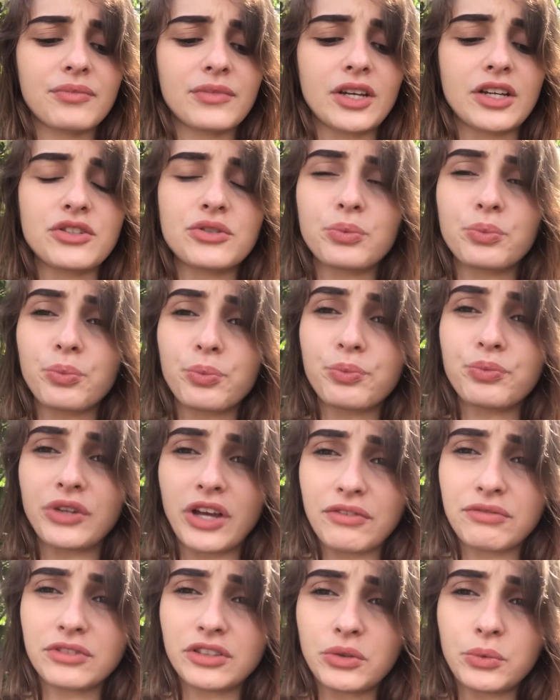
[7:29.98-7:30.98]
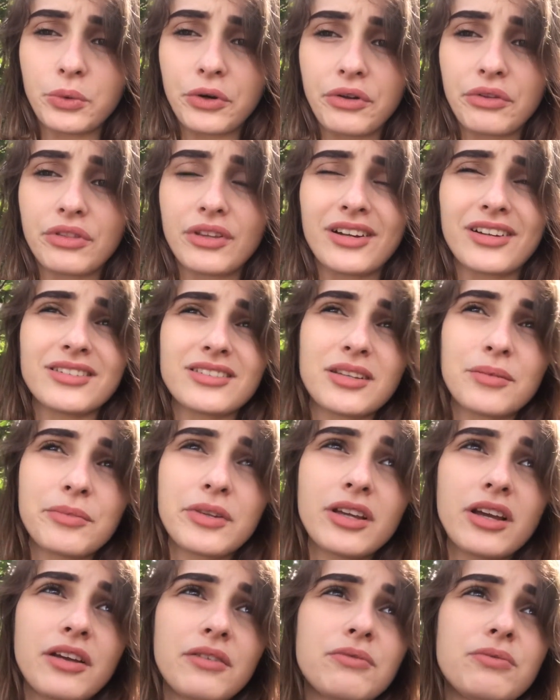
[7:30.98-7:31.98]
It's definitely worth it. And
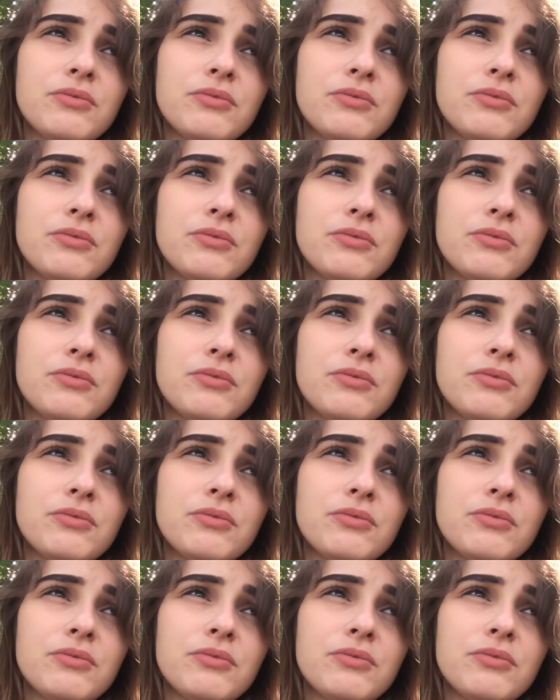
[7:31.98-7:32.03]
something